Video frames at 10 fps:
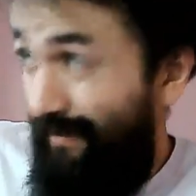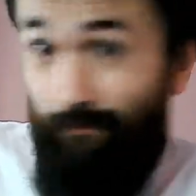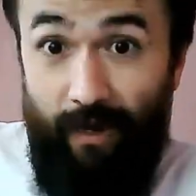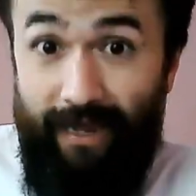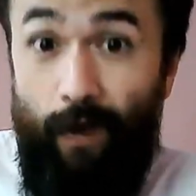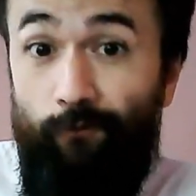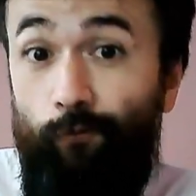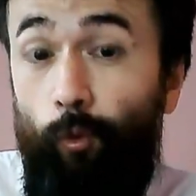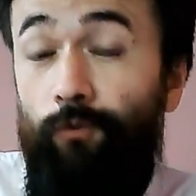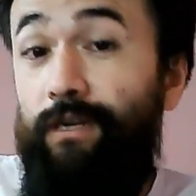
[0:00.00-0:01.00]
account
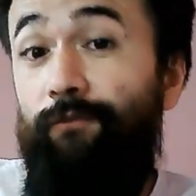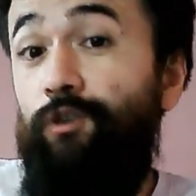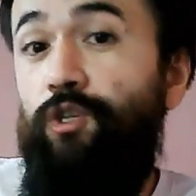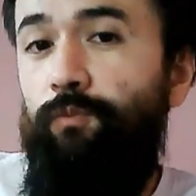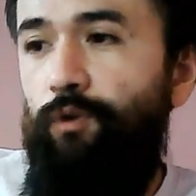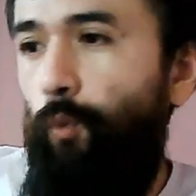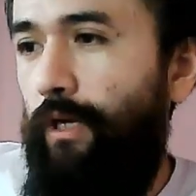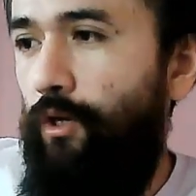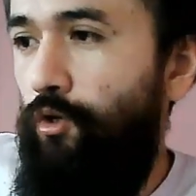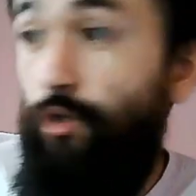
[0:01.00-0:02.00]
for the differences
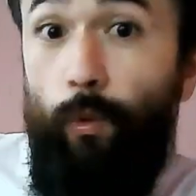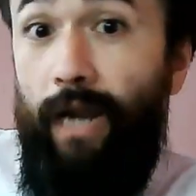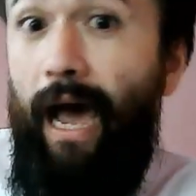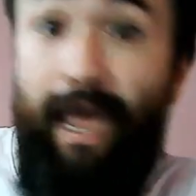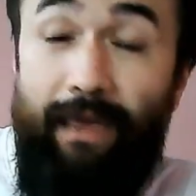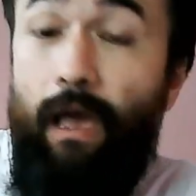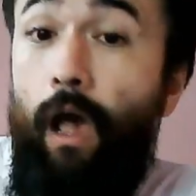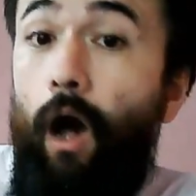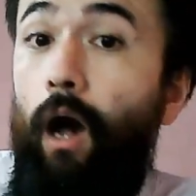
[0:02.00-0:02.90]
between you and I